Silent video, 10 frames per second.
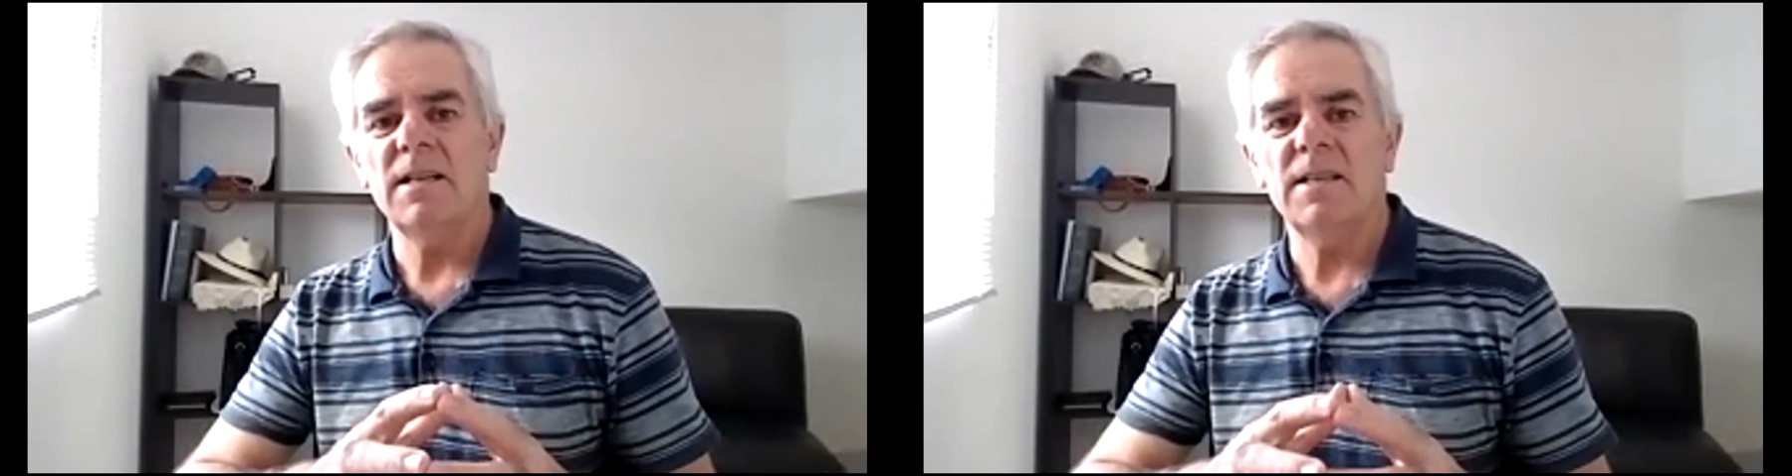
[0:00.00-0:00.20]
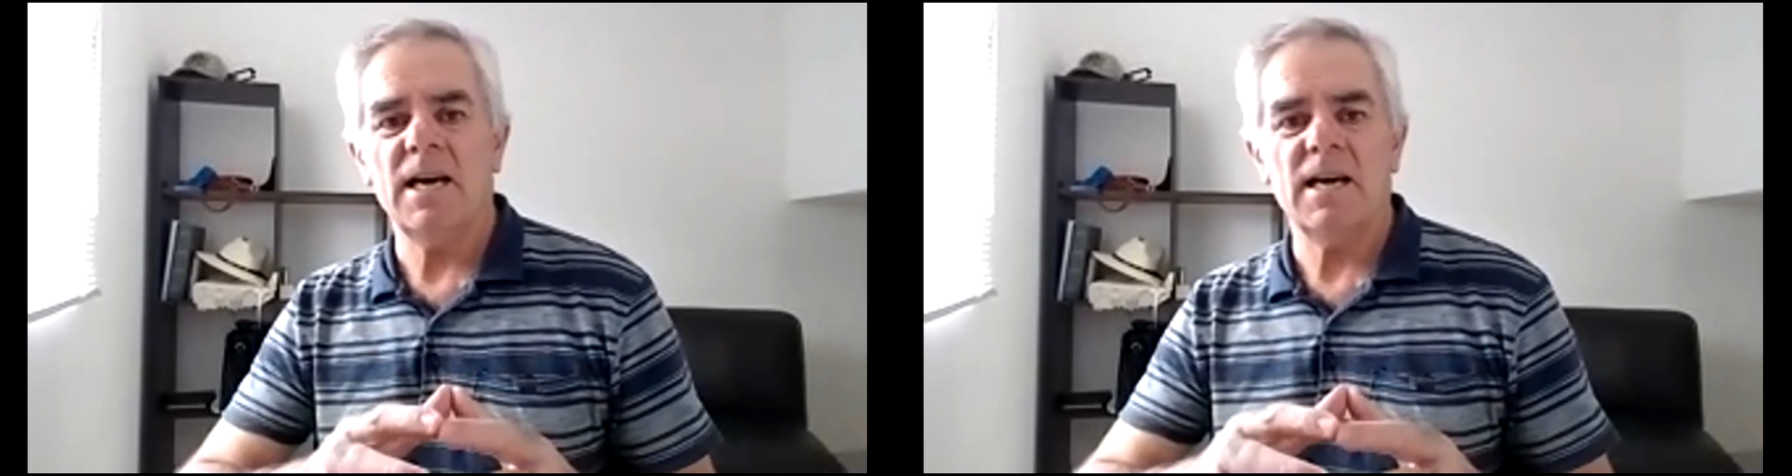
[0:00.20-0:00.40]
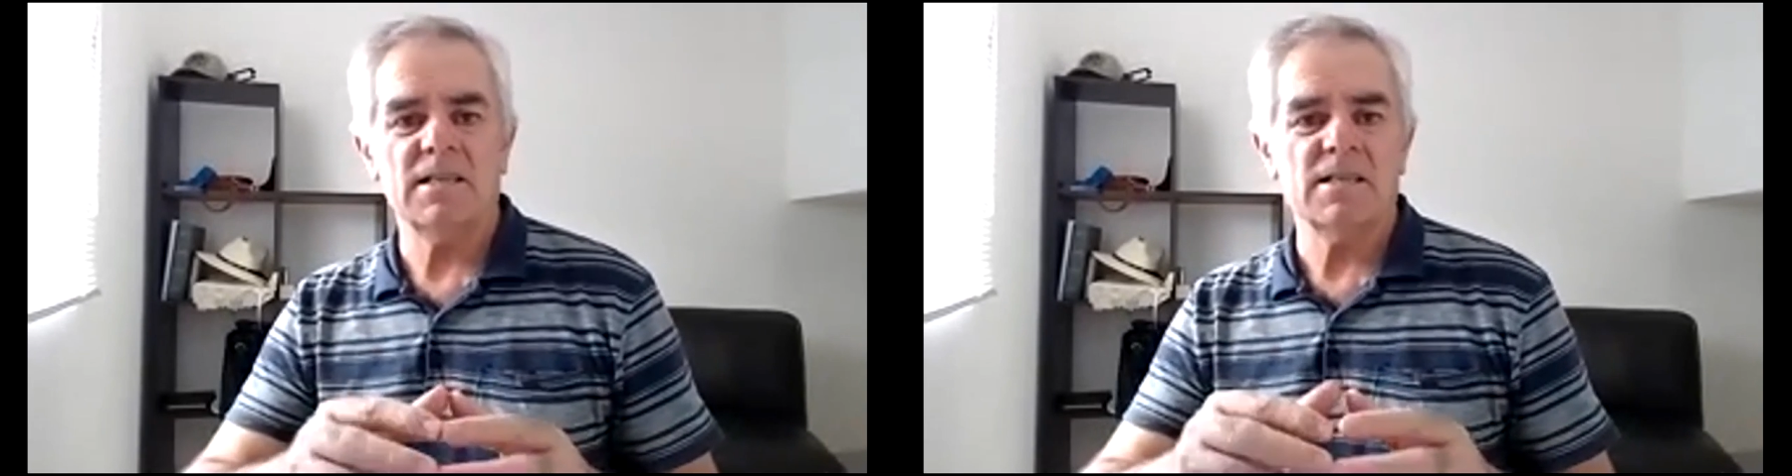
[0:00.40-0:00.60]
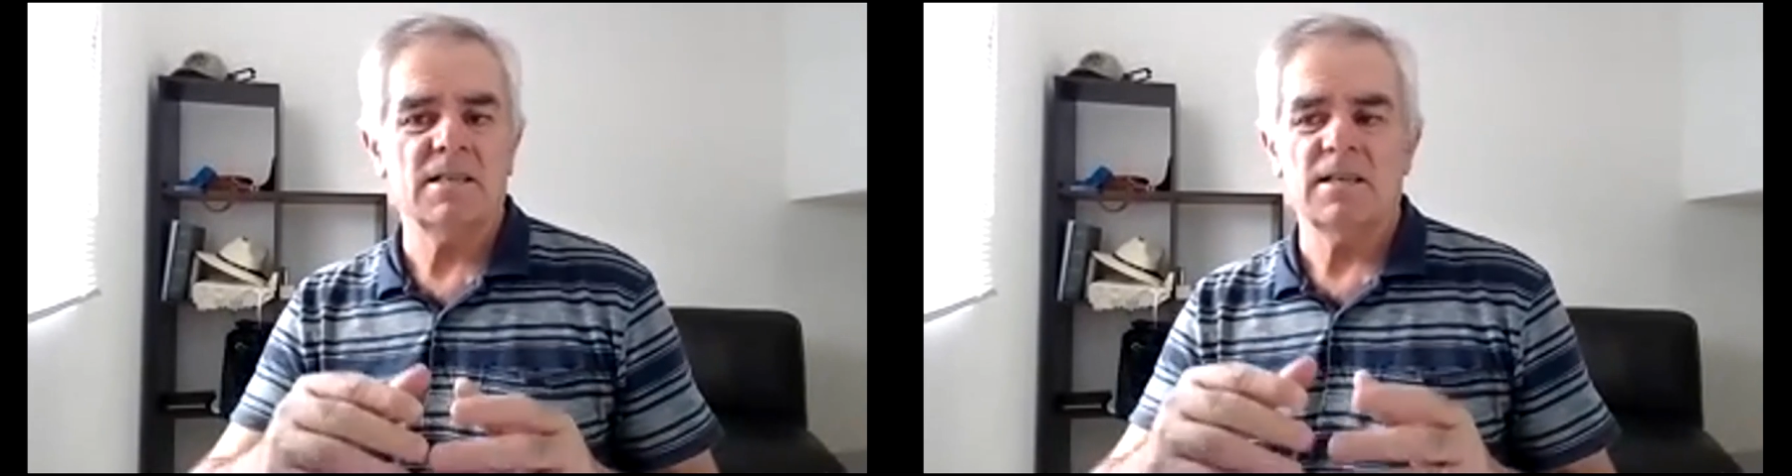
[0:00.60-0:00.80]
that